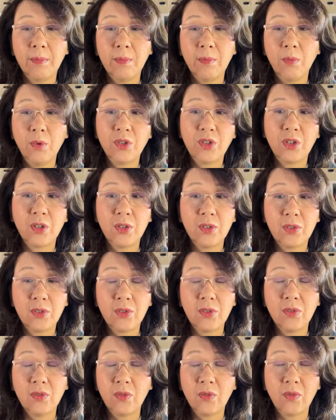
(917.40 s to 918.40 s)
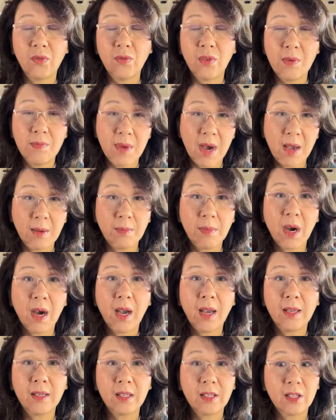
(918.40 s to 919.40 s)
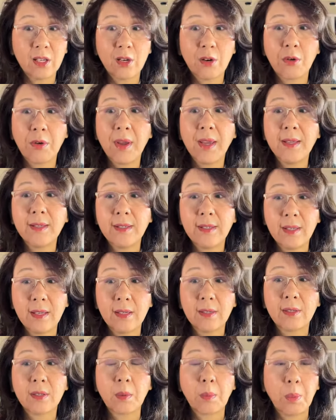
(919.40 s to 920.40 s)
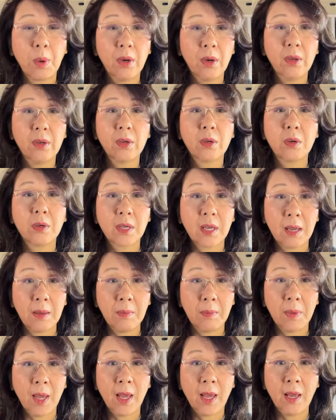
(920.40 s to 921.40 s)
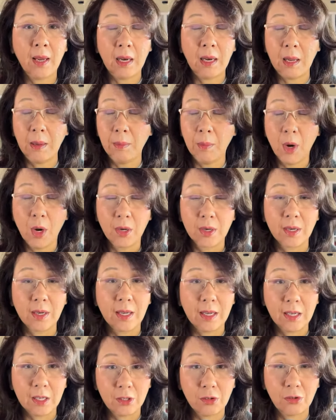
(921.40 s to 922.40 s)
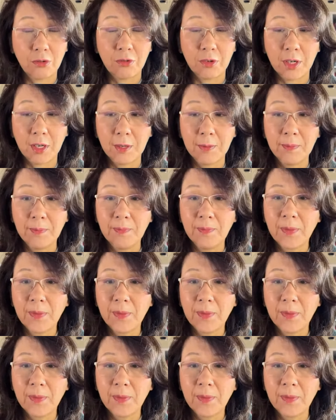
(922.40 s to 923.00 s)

which is, in my mind, the craziest political campaign in modern history.